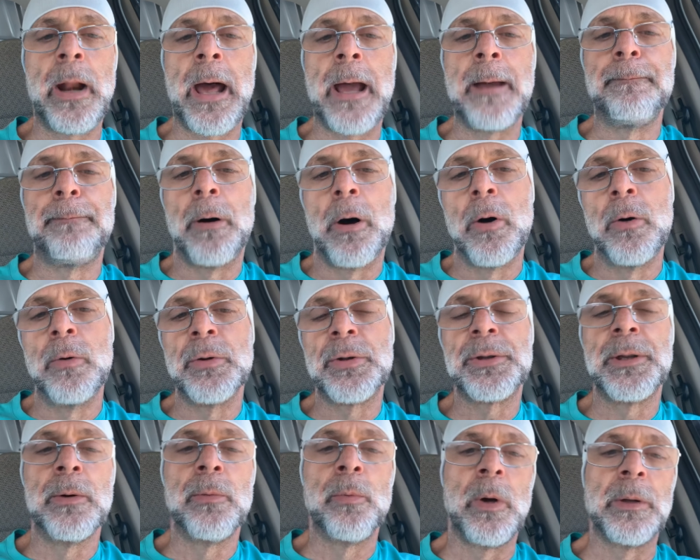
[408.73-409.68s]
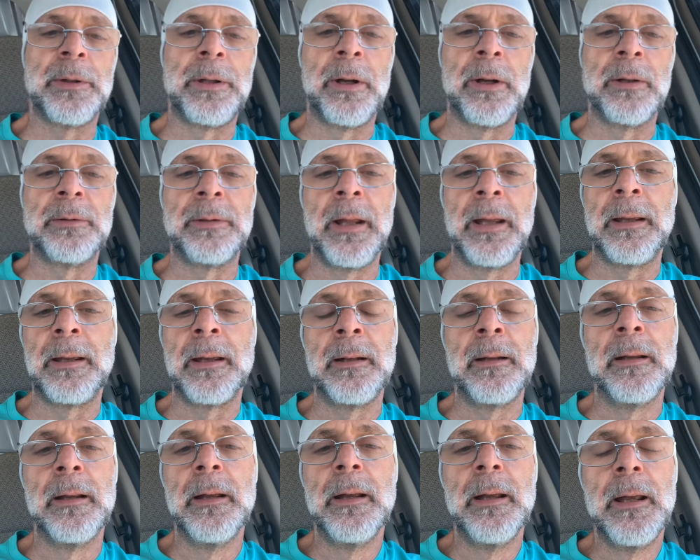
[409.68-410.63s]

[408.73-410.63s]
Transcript: I post and what they're thinking,